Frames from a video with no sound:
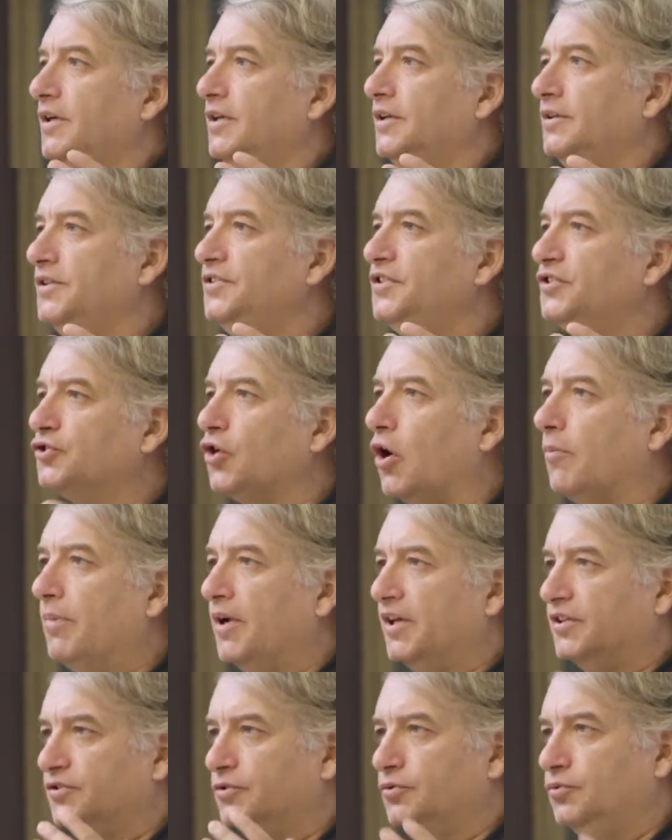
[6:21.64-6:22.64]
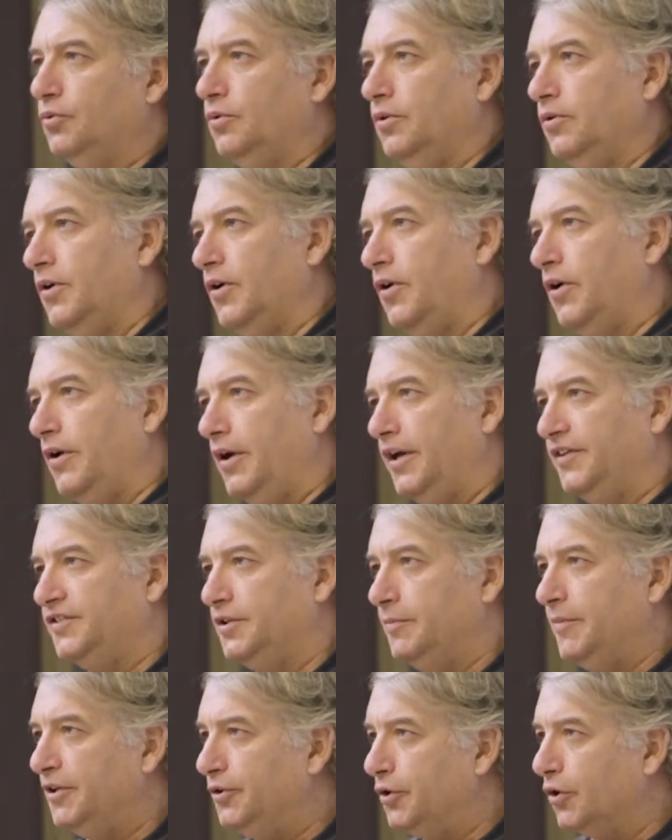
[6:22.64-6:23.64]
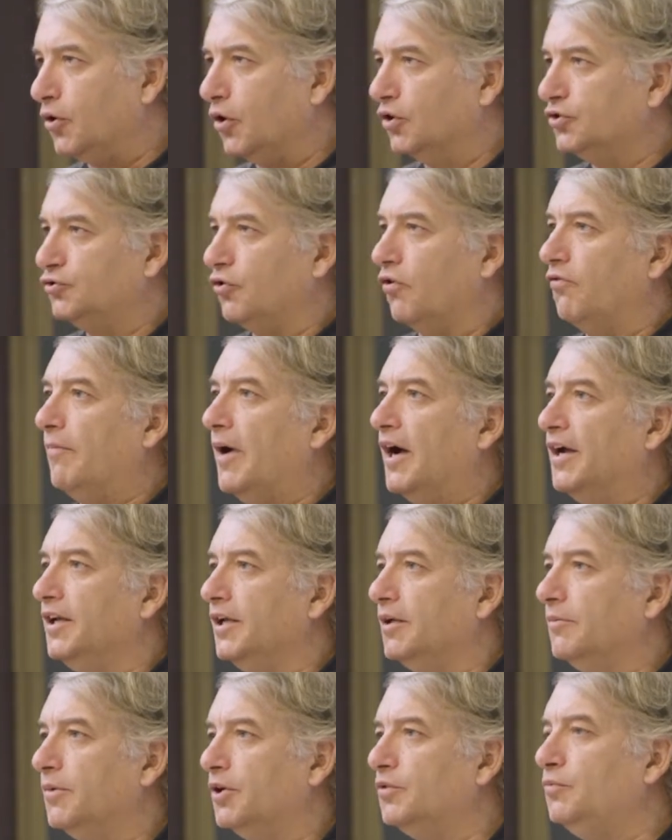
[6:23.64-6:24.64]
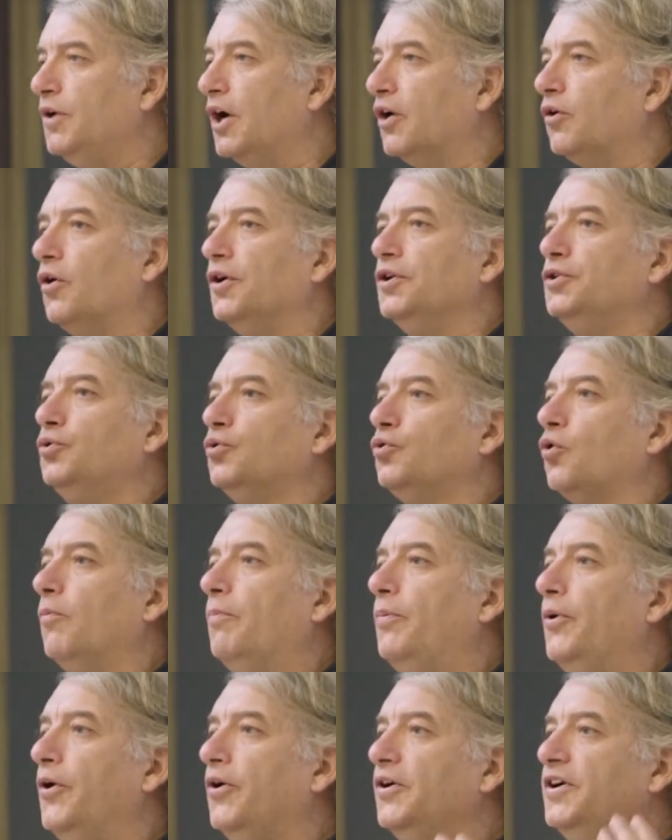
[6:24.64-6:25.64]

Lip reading: This is complex to estimate the cost of mining, but we are going to compare